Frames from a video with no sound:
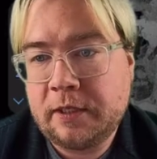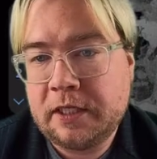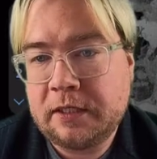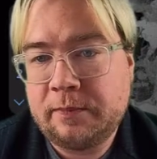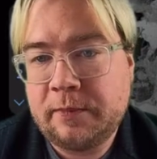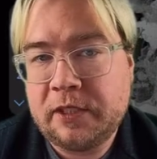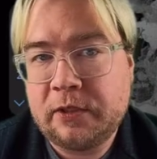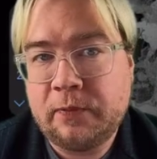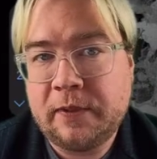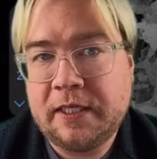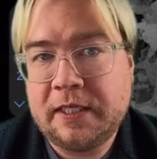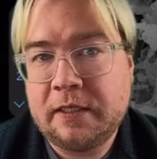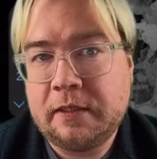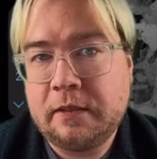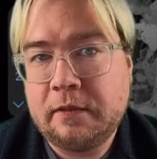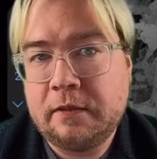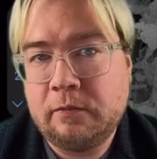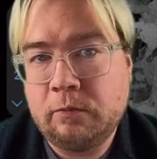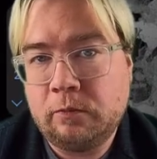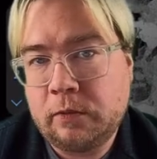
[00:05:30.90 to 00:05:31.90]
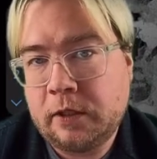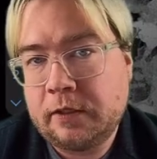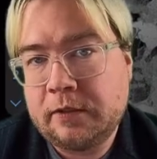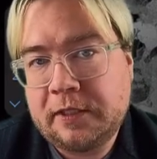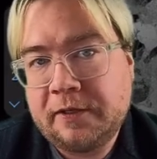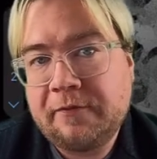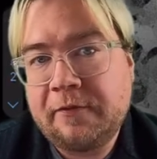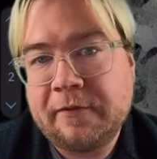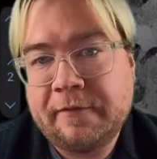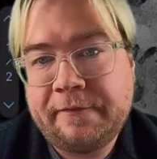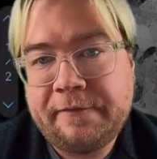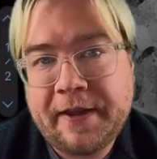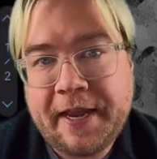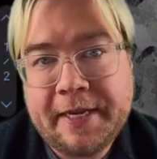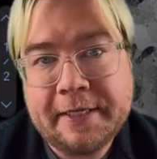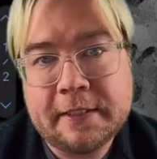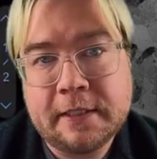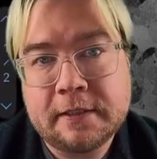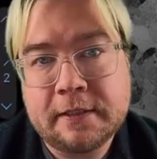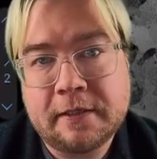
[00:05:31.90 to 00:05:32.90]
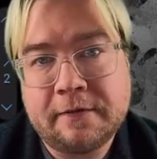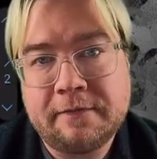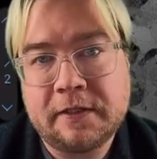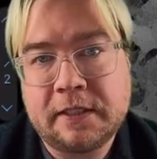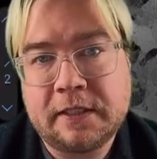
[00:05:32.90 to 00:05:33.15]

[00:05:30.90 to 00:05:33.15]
is between, well, different phases of a